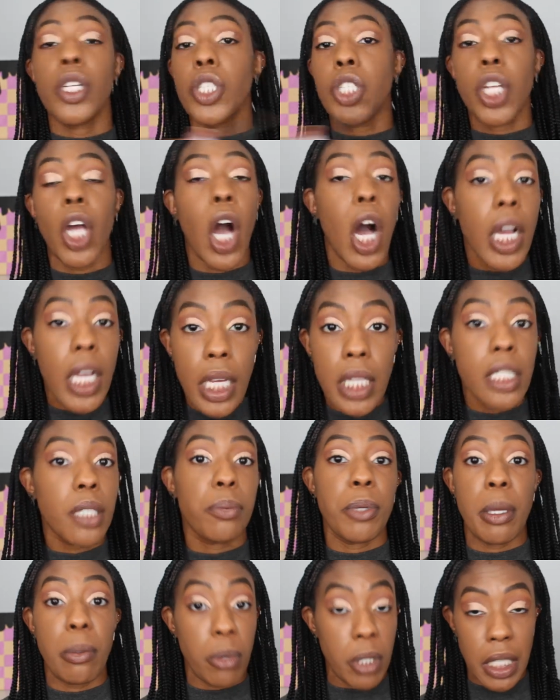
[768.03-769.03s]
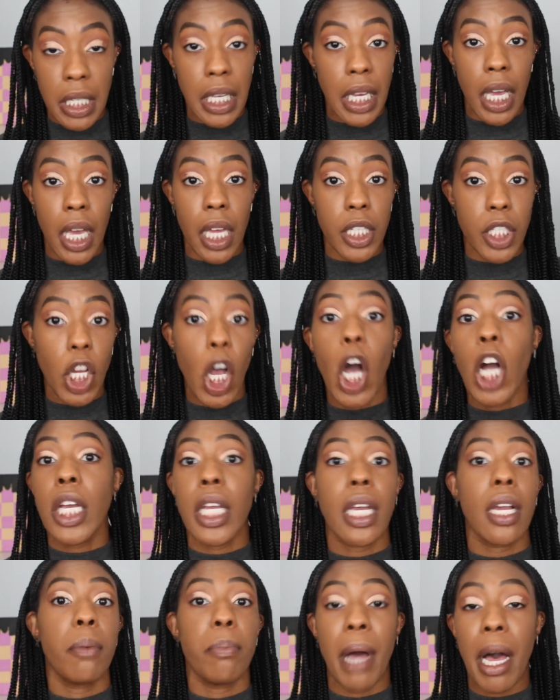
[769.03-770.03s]
talking to people again,
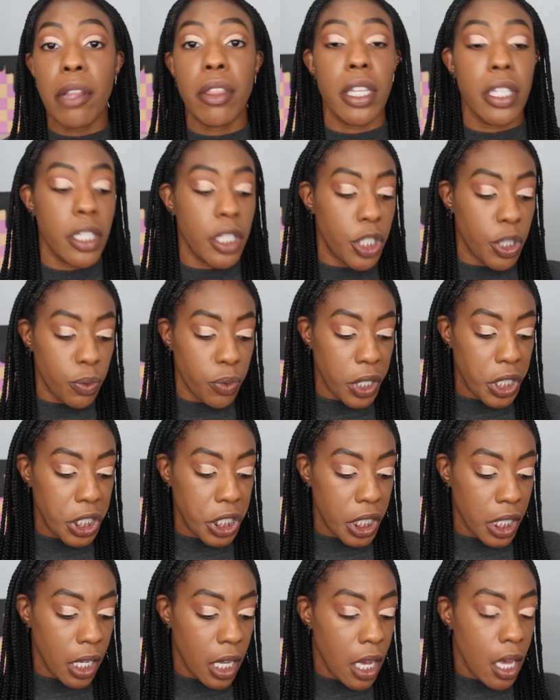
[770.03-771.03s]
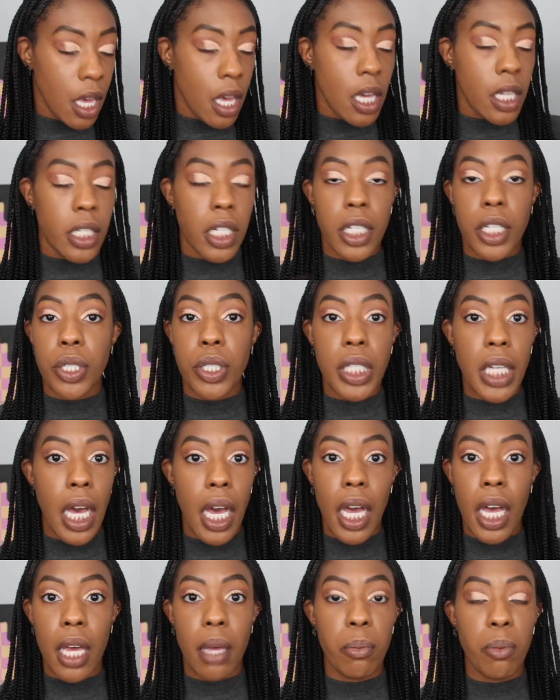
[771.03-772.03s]
talking about the situation. Take your
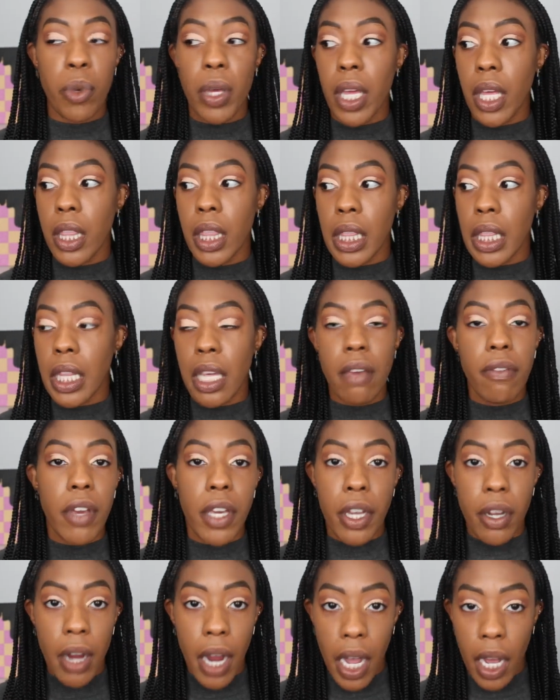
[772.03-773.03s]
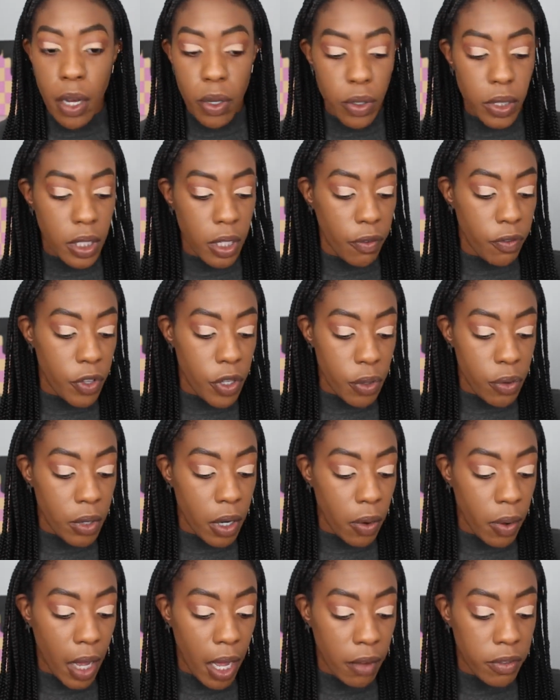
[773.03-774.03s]
time with leaving your house. If you
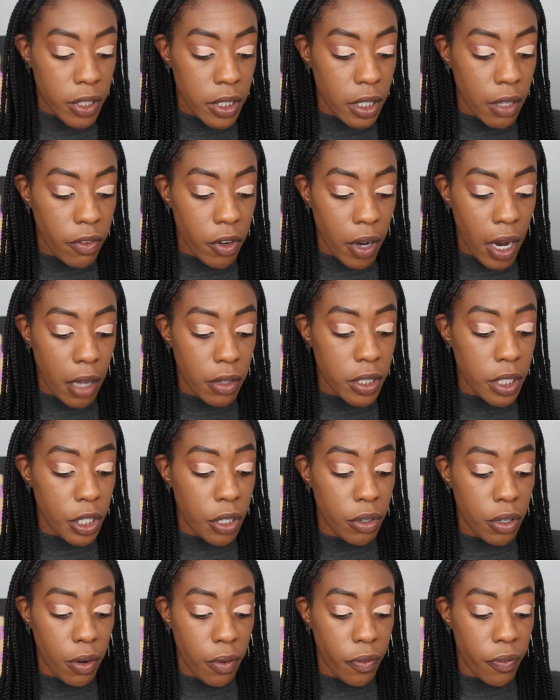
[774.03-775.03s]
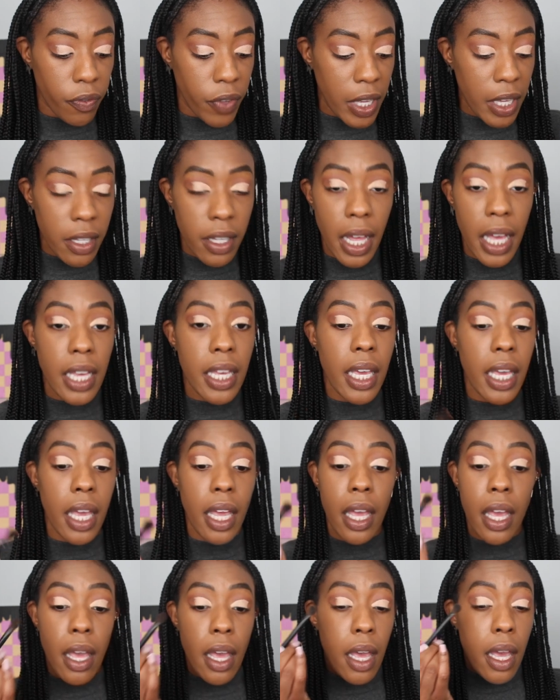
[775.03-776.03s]
don't have to leave your house and you don't feel like
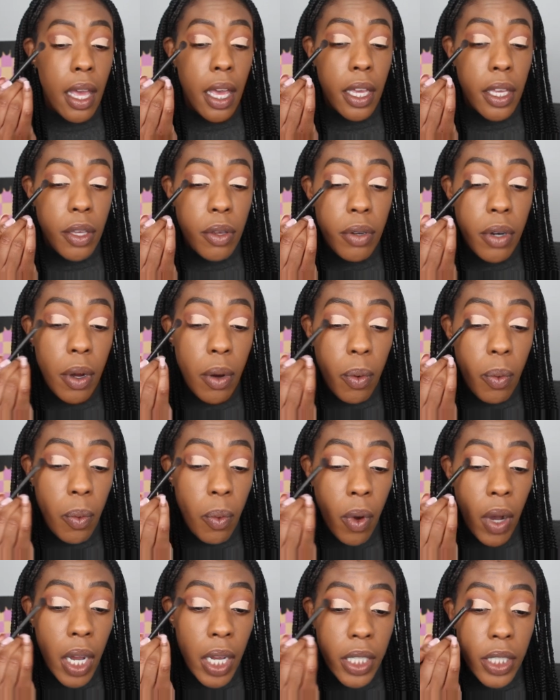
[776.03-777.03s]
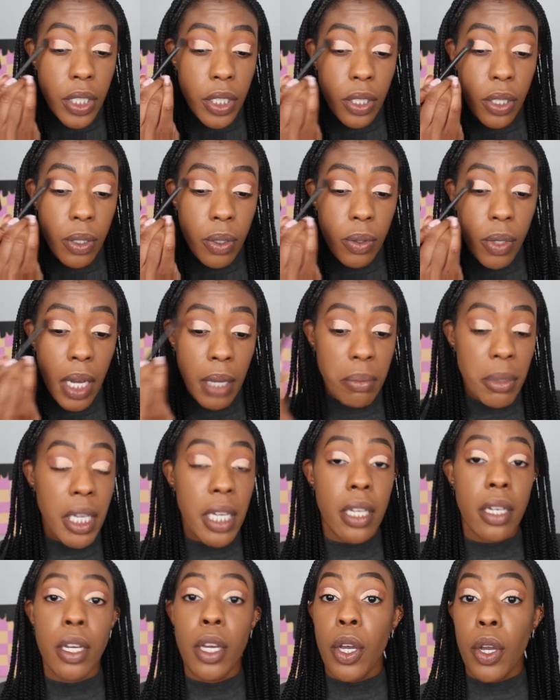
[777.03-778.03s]
it and you don't want to, I
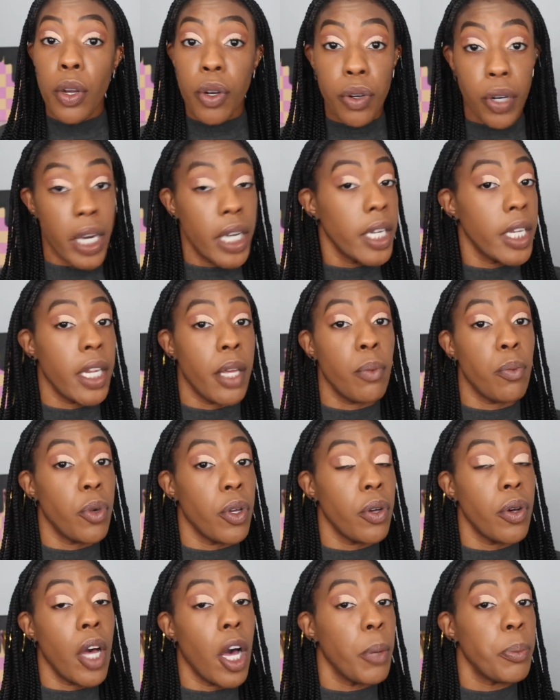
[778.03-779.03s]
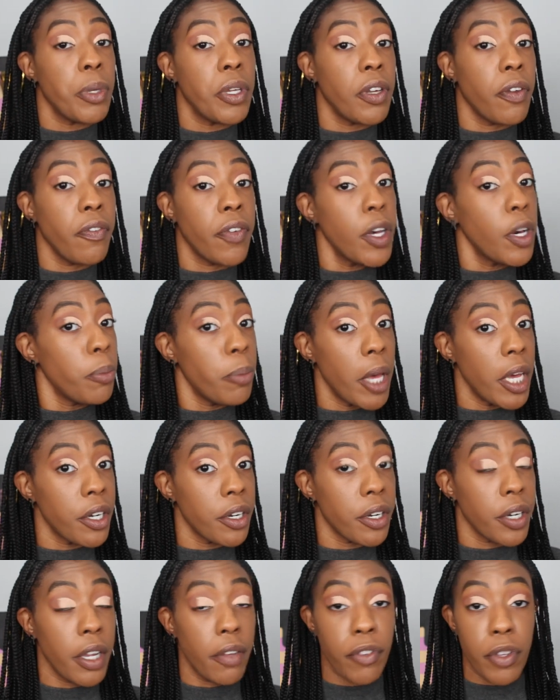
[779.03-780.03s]
mean, granted, it will help you to feel
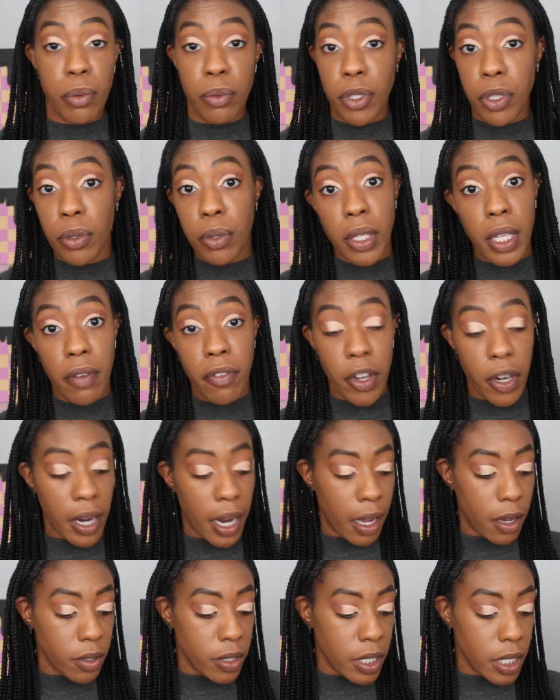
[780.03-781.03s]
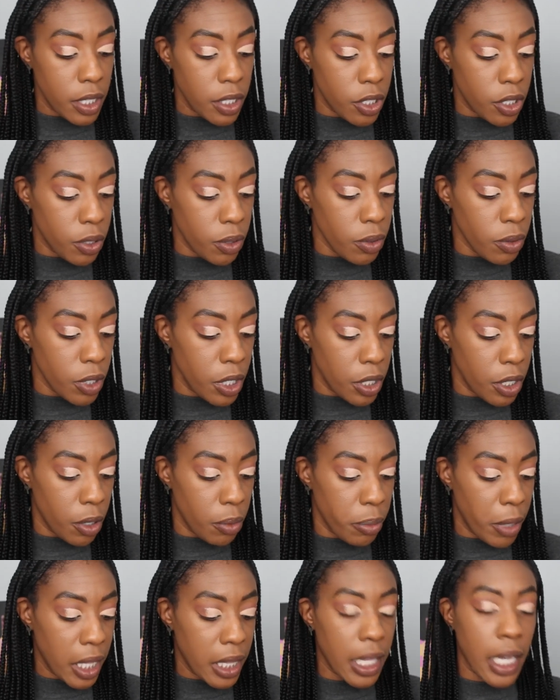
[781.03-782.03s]
better if you do leave your house and do, you
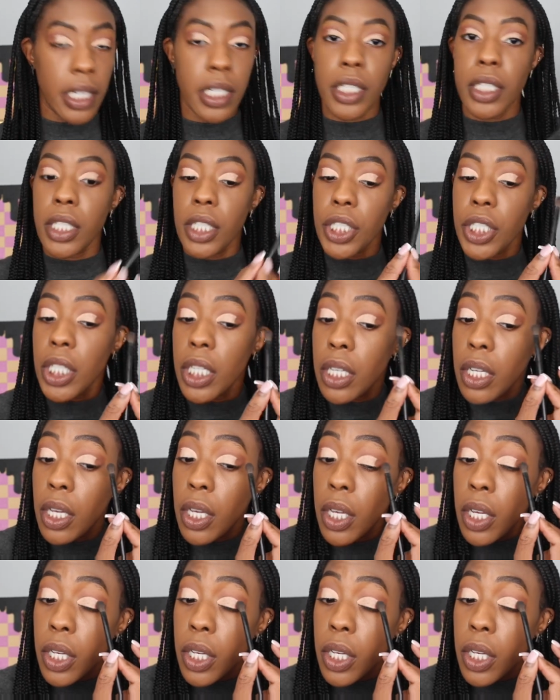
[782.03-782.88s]
know, make that decision